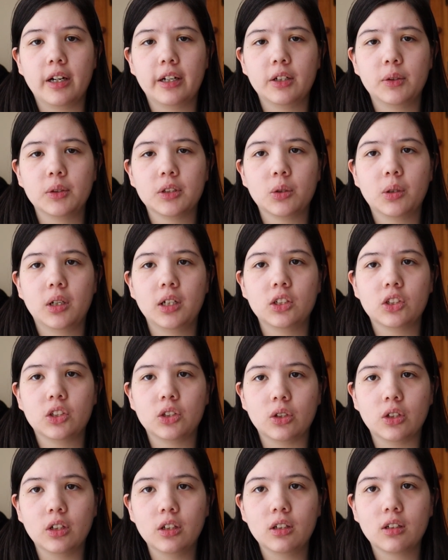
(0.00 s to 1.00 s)
I know it's quite
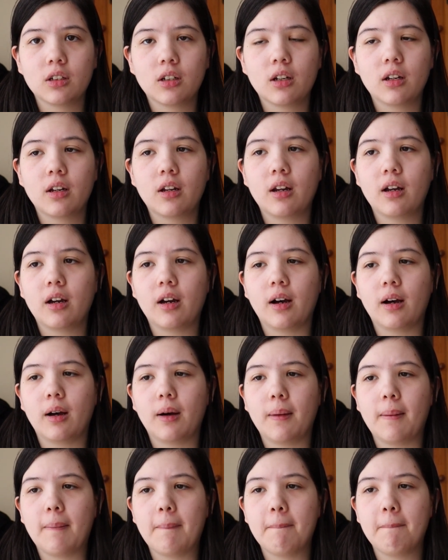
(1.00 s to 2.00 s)
short.
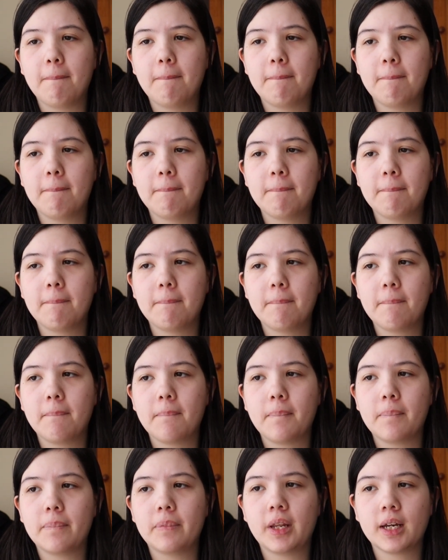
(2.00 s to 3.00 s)

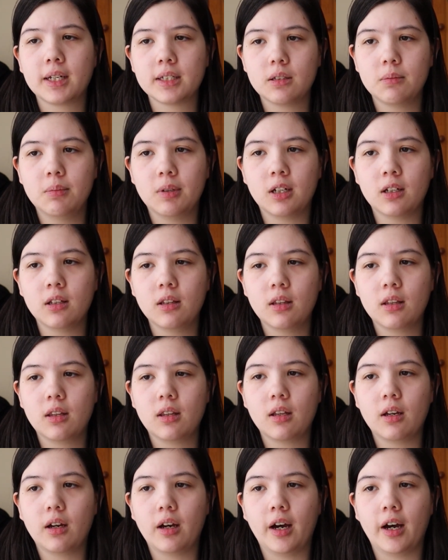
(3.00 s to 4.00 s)
Next month
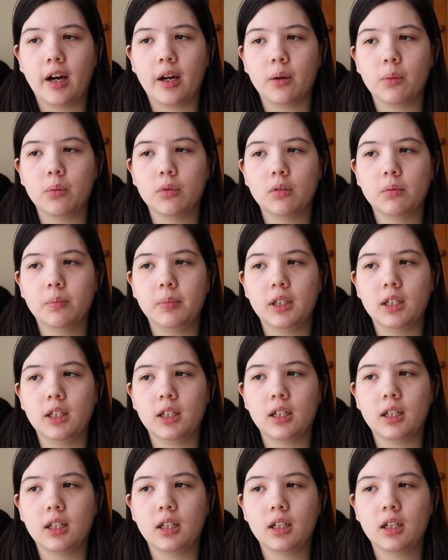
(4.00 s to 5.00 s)
I will
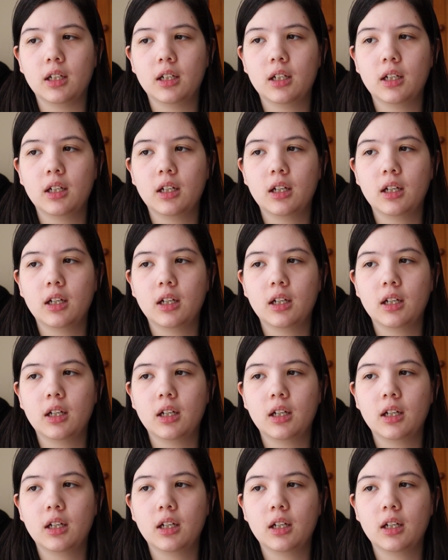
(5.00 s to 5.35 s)
be